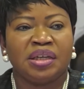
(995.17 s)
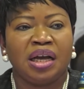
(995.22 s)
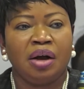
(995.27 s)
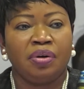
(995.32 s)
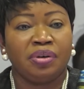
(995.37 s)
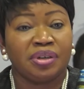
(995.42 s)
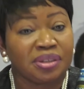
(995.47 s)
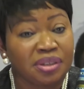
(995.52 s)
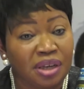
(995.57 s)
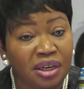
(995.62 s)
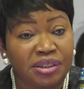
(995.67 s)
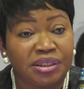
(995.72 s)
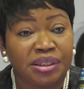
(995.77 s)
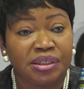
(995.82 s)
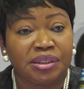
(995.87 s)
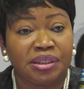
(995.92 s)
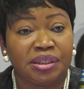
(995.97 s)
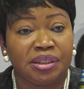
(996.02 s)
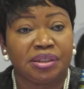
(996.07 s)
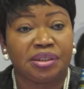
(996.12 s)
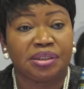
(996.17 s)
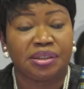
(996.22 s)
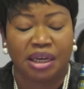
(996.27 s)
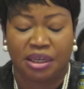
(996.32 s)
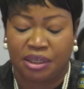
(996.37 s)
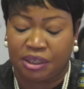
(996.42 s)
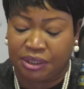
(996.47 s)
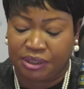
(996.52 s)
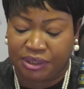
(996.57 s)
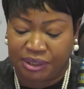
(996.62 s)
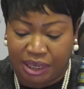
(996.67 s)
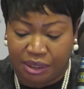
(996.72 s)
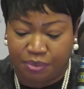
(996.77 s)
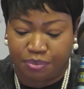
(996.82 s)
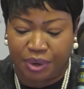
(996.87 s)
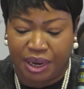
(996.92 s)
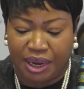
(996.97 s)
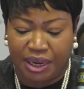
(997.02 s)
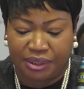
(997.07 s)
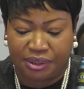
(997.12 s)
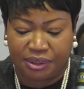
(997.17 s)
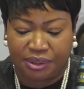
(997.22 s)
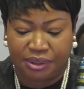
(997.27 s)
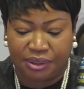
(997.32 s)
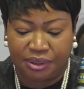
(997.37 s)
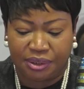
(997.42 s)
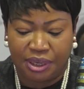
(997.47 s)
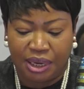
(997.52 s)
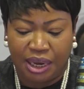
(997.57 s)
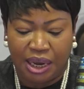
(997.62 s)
our successes and our setbacks